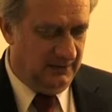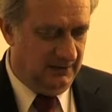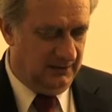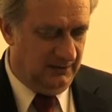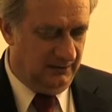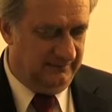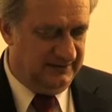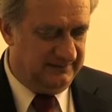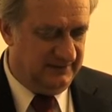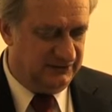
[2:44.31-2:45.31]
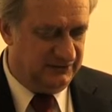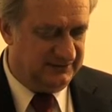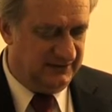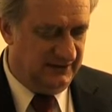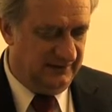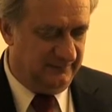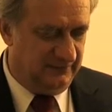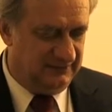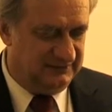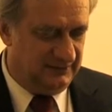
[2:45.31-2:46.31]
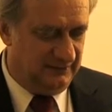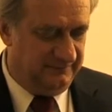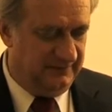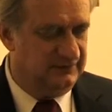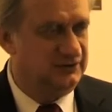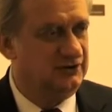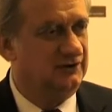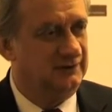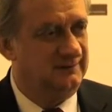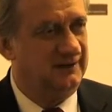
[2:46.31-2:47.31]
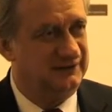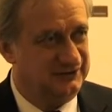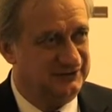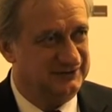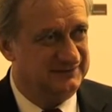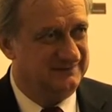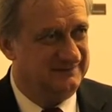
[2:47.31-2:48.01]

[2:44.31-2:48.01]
all these measures have a lot of additional advantages